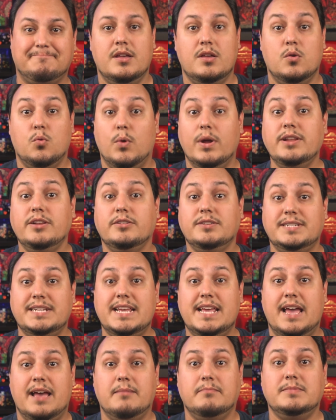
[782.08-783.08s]
When your
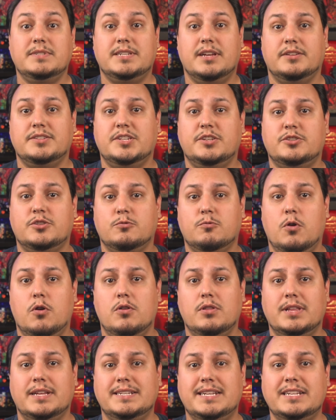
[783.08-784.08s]
DM tells you to
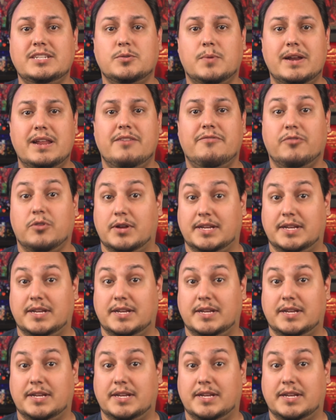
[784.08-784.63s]
roll a d20 for a